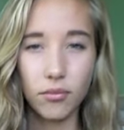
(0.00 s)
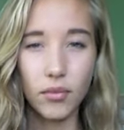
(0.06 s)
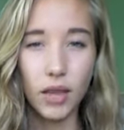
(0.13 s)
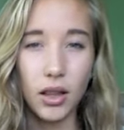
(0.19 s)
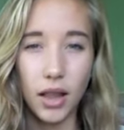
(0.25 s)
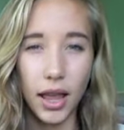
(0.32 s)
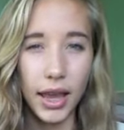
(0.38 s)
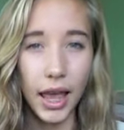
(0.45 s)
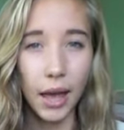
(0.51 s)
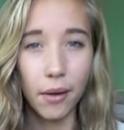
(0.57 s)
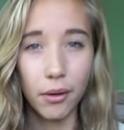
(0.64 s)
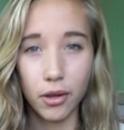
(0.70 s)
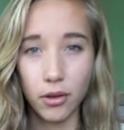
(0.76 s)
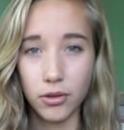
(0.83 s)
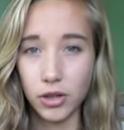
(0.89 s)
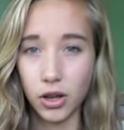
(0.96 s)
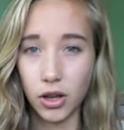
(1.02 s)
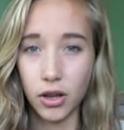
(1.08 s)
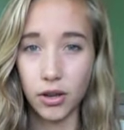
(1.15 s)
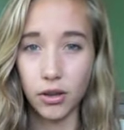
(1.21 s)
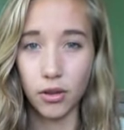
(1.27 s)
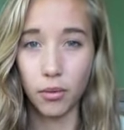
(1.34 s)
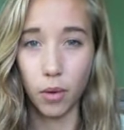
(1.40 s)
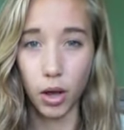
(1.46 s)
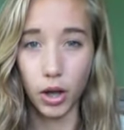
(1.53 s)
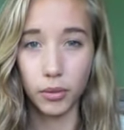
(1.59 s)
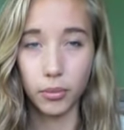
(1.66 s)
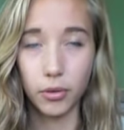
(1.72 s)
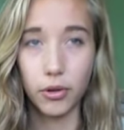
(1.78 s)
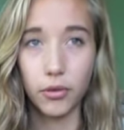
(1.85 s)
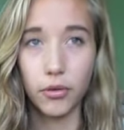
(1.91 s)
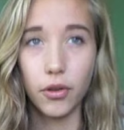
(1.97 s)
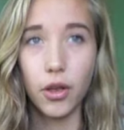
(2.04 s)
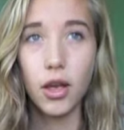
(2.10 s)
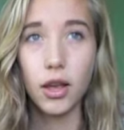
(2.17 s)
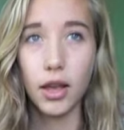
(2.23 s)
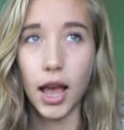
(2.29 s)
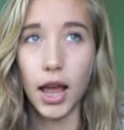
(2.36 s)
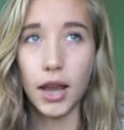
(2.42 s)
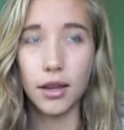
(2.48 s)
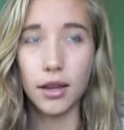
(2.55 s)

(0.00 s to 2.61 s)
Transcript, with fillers: like how it goes on, the waterproof kind,